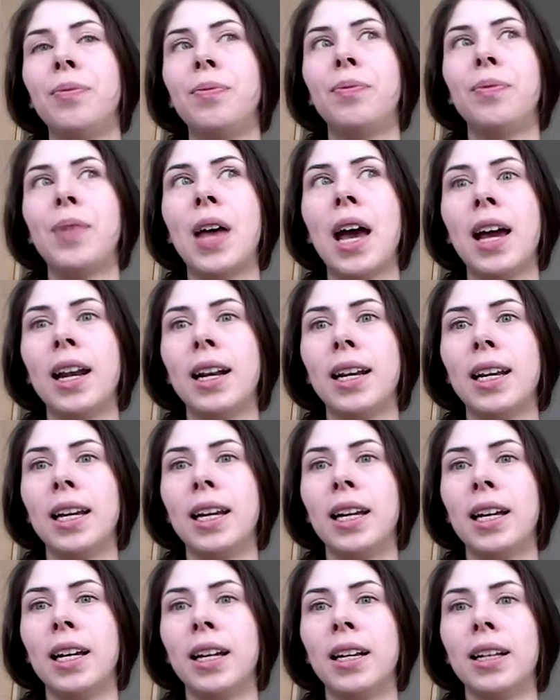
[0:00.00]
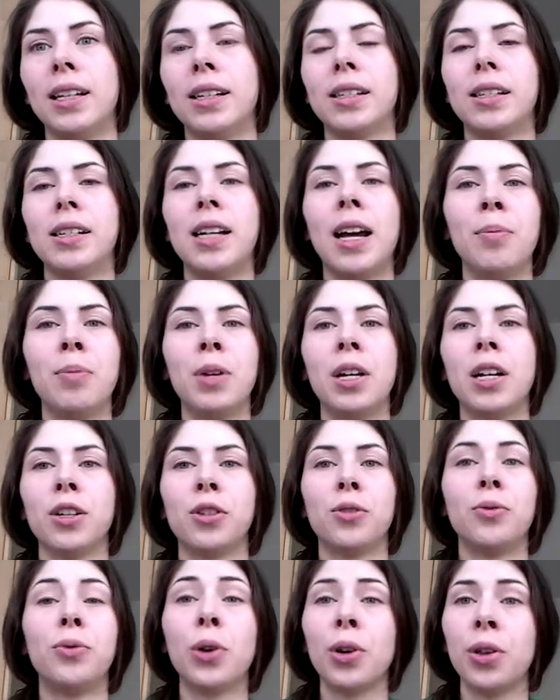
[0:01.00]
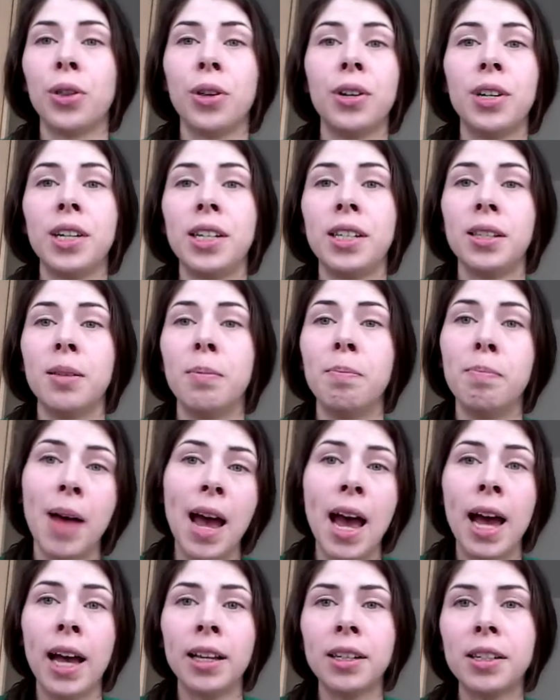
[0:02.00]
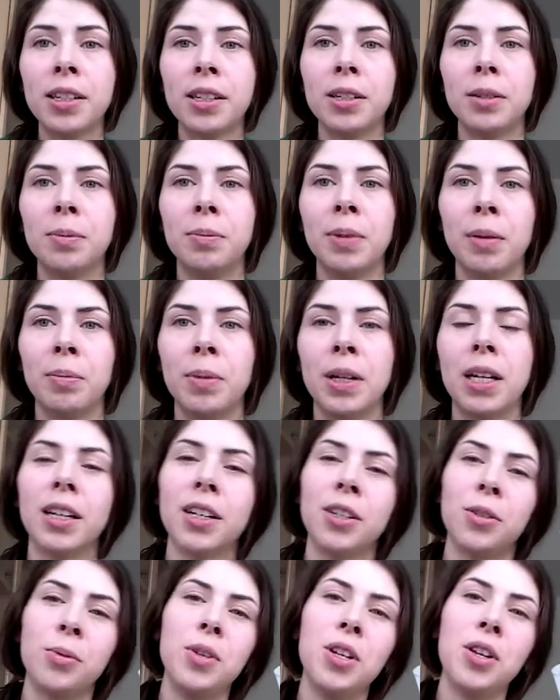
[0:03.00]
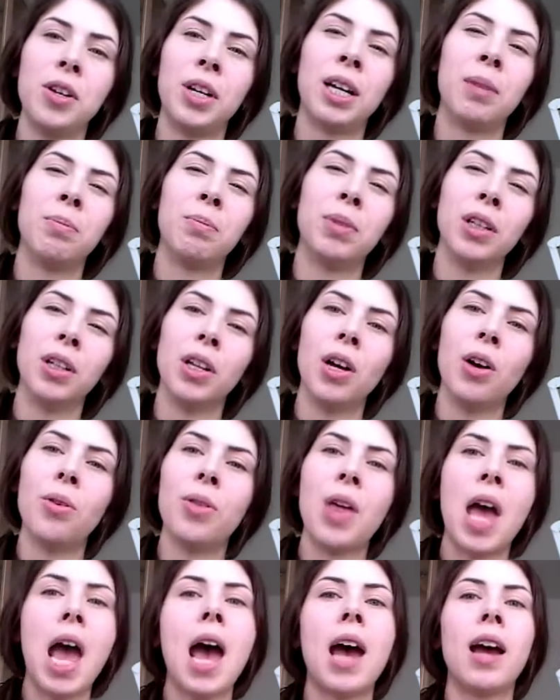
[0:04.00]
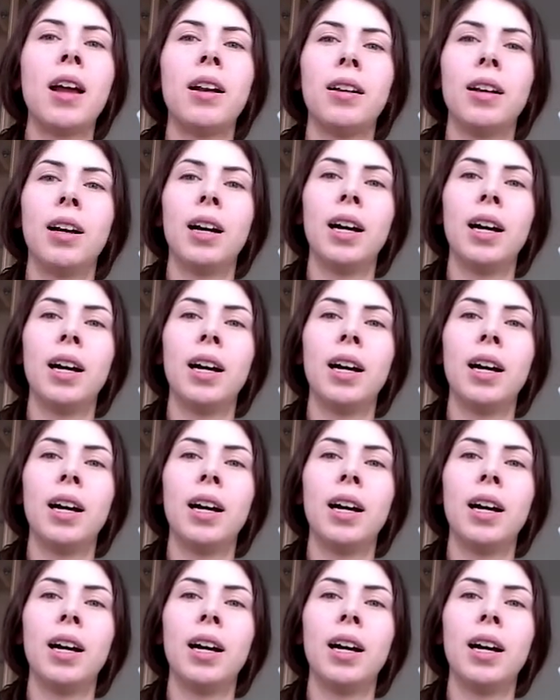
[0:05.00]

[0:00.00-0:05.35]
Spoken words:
That is not because 430 is the best, but because when you get below that,